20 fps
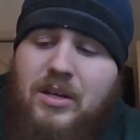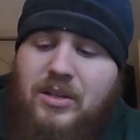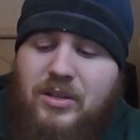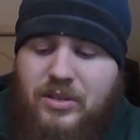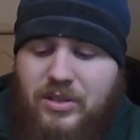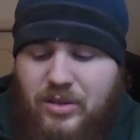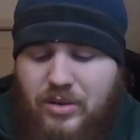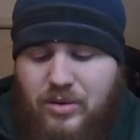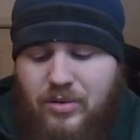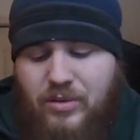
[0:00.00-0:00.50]

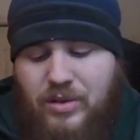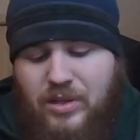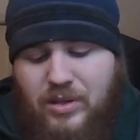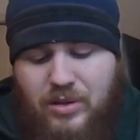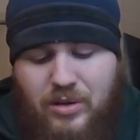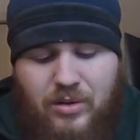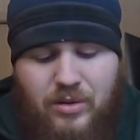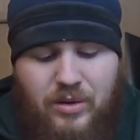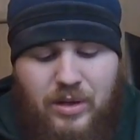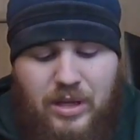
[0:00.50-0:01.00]
So, you
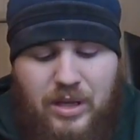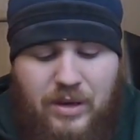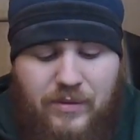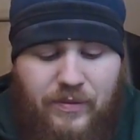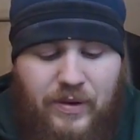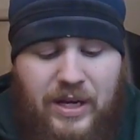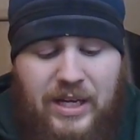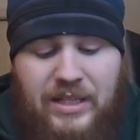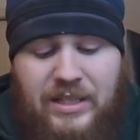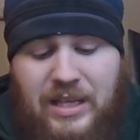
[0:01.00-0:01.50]
know,
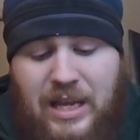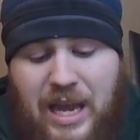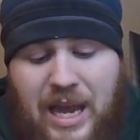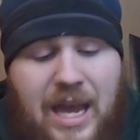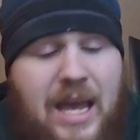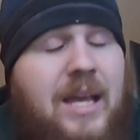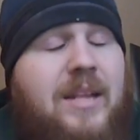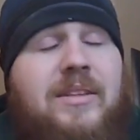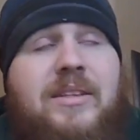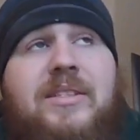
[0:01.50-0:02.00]
if I
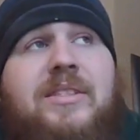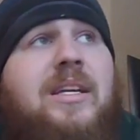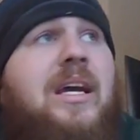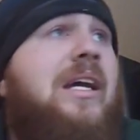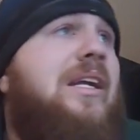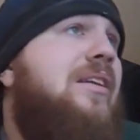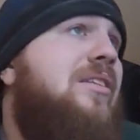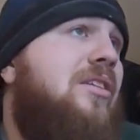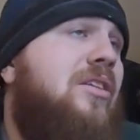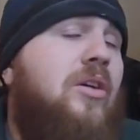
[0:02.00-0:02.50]
had
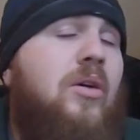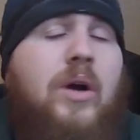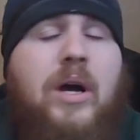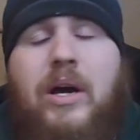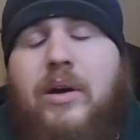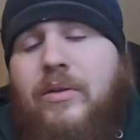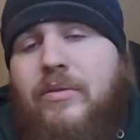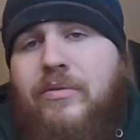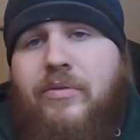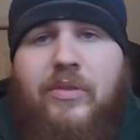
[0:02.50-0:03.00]
decided to go
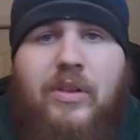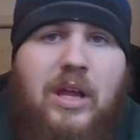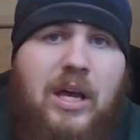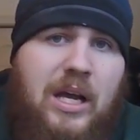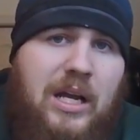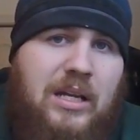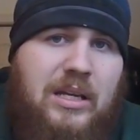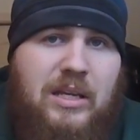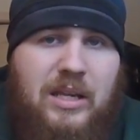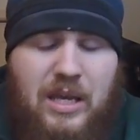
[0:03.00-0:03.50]
out and
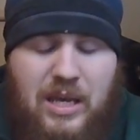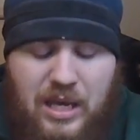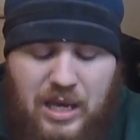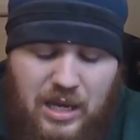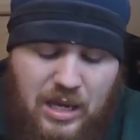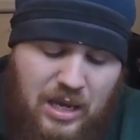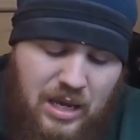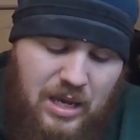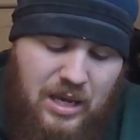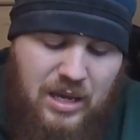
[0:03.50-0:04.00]
fly
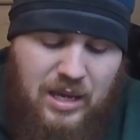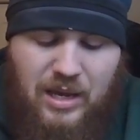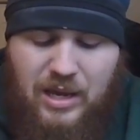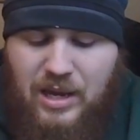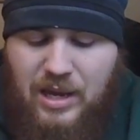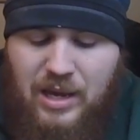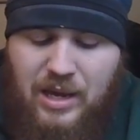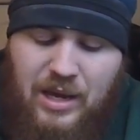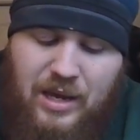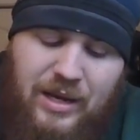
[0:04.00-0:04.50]
today
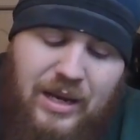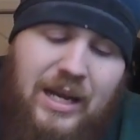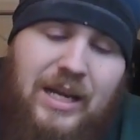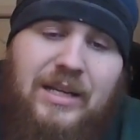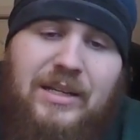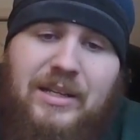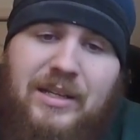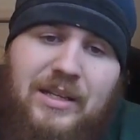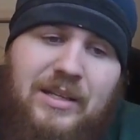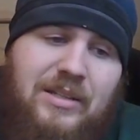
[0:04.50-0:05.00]
and I
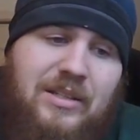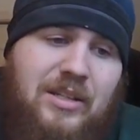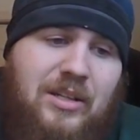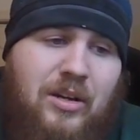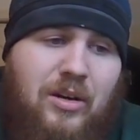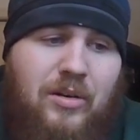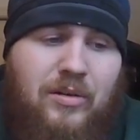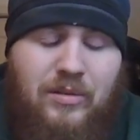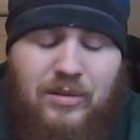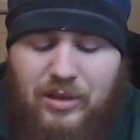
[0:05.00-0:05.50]
did, you
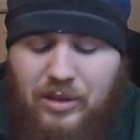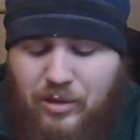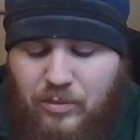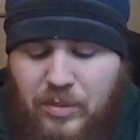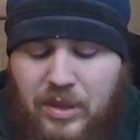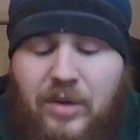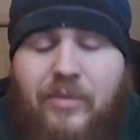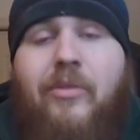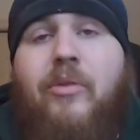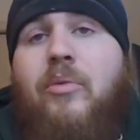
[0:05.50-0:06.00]
know, a little
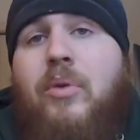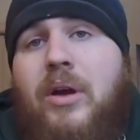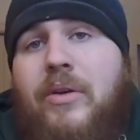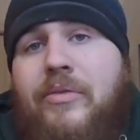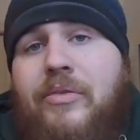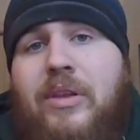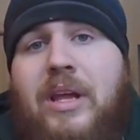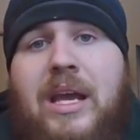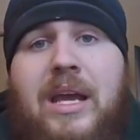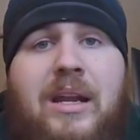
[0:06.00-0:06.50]
bit of a
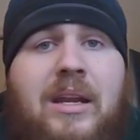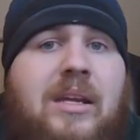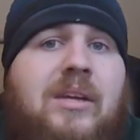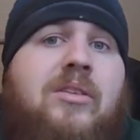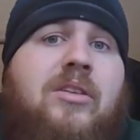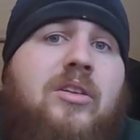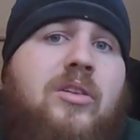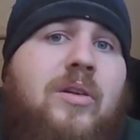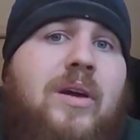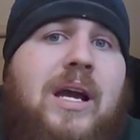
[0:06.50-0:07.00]
rough landing
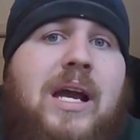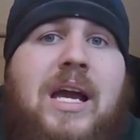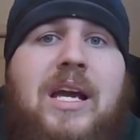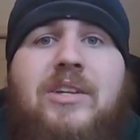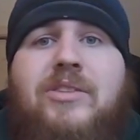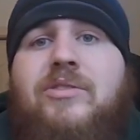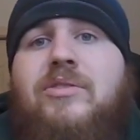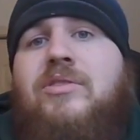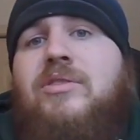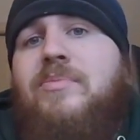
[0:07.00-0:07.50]
or
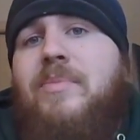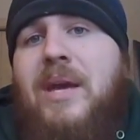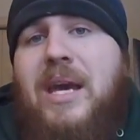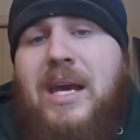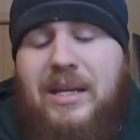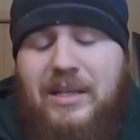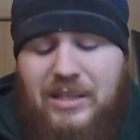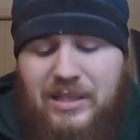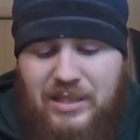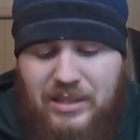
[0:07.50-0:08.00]
crashed or
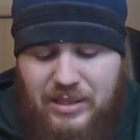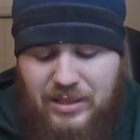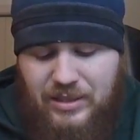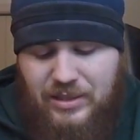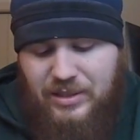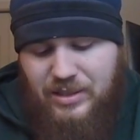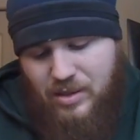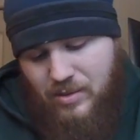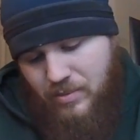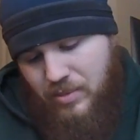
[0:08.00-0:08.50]
smacked into
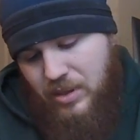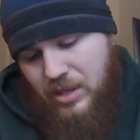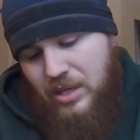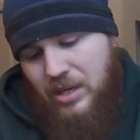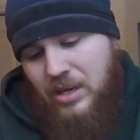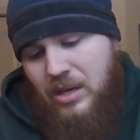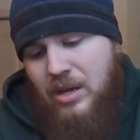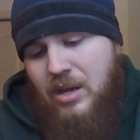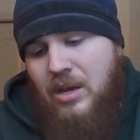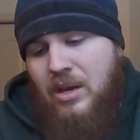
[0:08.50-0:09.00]

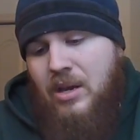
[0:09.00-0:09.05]
something,